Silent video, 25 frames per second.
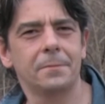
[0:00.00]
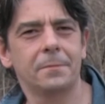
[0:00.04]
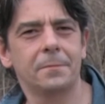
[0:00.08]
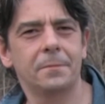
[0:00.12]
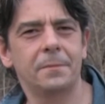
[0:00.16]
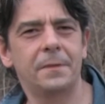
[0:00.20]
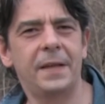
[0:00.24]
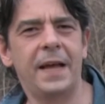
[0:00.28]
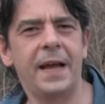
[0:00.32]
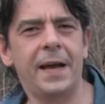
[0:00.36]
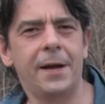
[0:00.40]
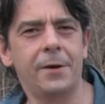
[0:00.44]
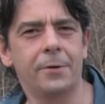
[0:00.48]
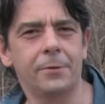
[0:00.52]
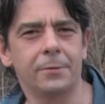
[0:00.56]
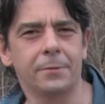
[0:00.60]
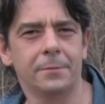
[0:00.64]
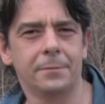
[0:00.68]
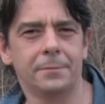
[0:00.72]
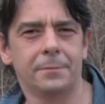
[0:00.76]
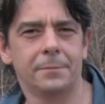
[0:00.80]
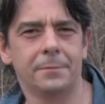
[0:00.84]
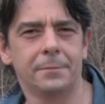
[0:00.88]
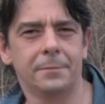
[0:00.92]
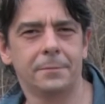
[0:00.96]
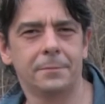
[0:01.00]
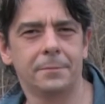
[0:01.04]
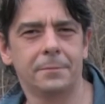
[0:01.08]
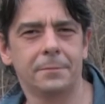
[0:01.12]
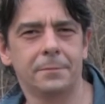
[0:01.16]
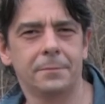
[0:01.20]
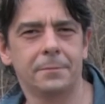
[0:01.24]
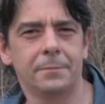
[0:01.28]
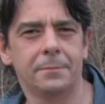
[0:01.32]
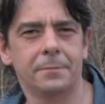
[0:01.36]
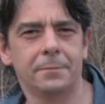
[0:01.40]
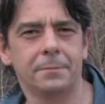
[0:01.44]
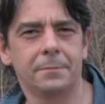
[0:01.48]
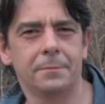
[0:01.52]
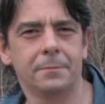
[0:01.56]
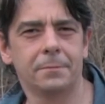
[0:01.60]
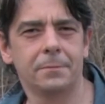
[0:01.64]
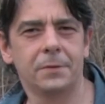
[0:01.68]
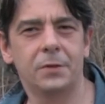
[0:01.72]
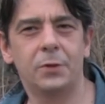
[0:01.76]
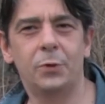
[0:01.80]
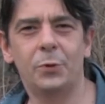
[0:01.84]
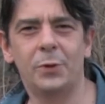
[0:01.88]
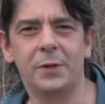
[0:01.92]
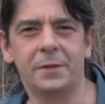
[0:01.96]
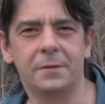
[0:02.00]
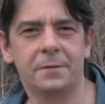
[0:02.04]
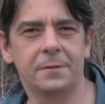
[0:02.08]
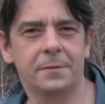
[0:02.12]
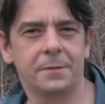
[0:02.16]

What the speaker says: Now, do it.